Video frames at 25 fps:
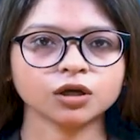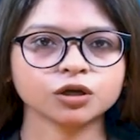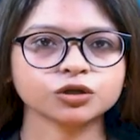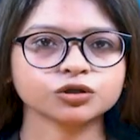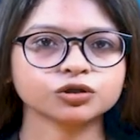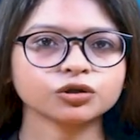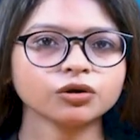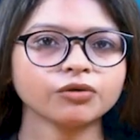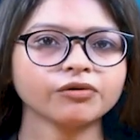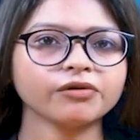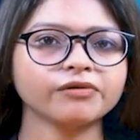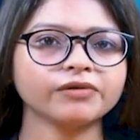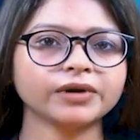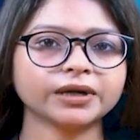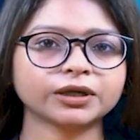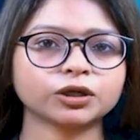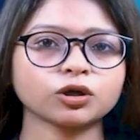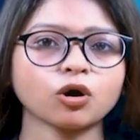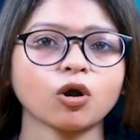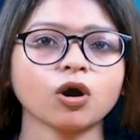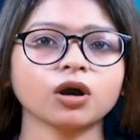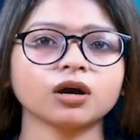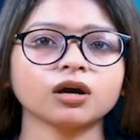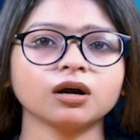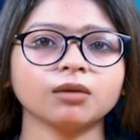So we will
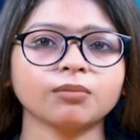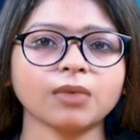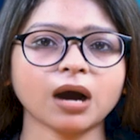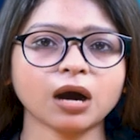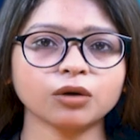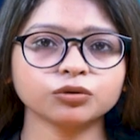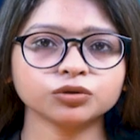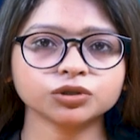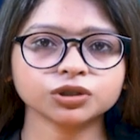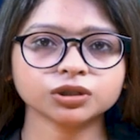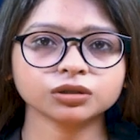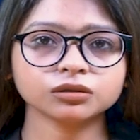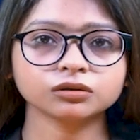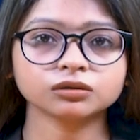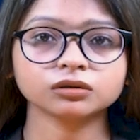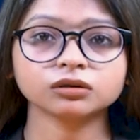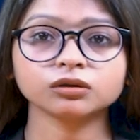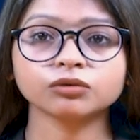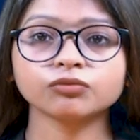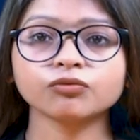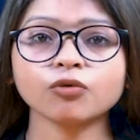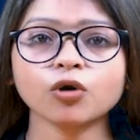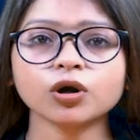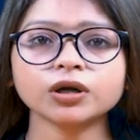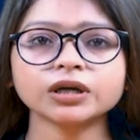talk about
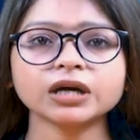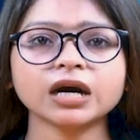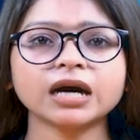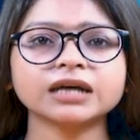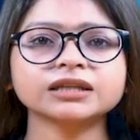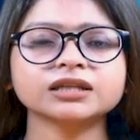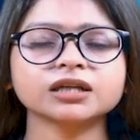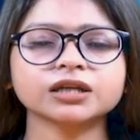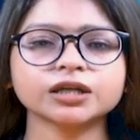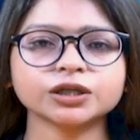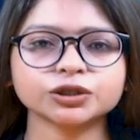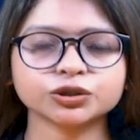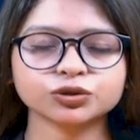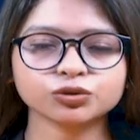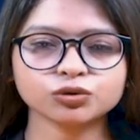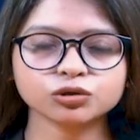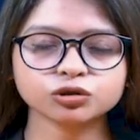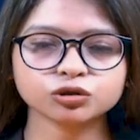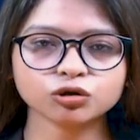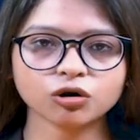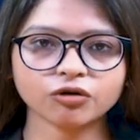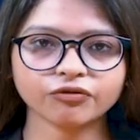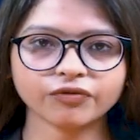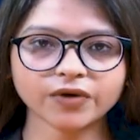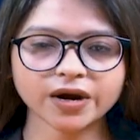what are the
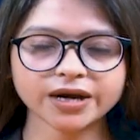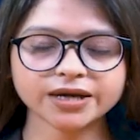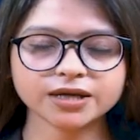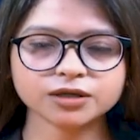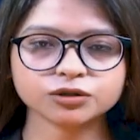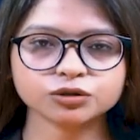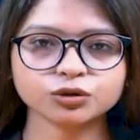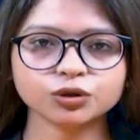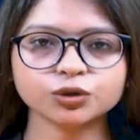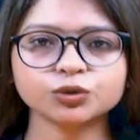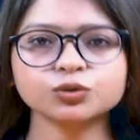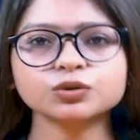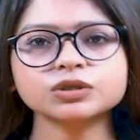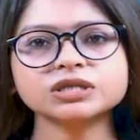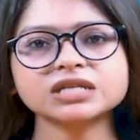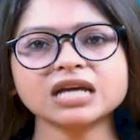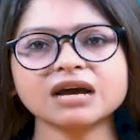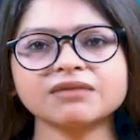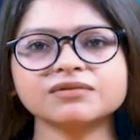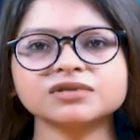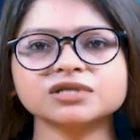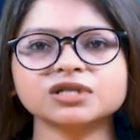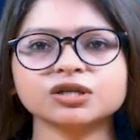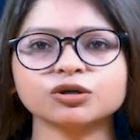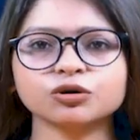controls of ISO
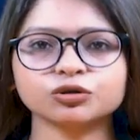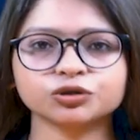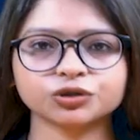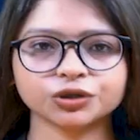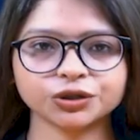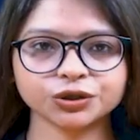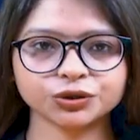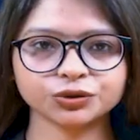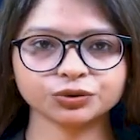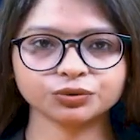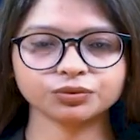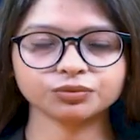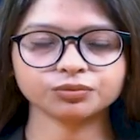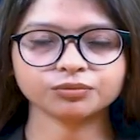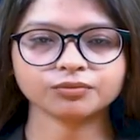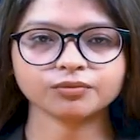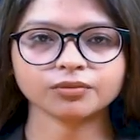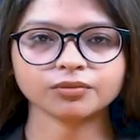27032.